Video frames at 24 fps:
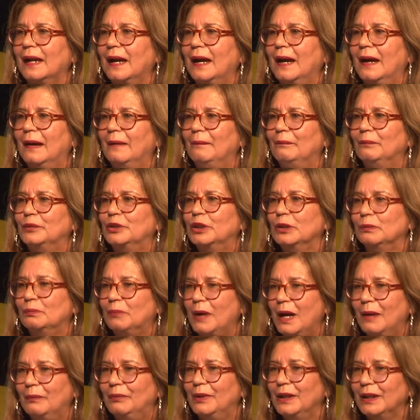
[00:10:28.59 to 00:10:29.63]
to
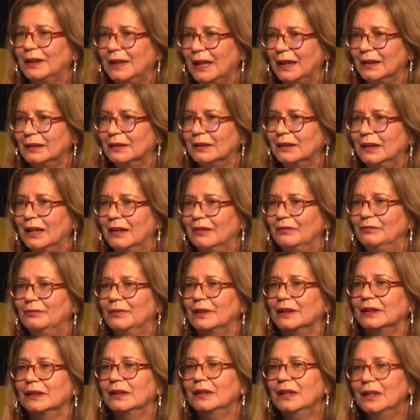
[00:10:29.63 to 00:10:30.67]
public and to
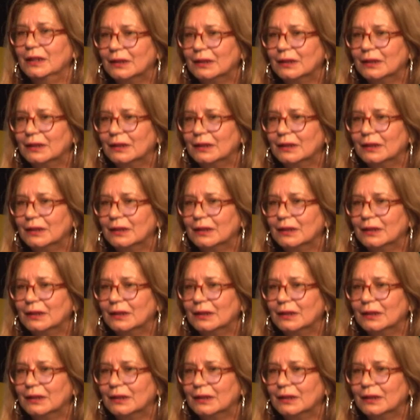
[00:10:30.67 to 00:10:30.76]
government.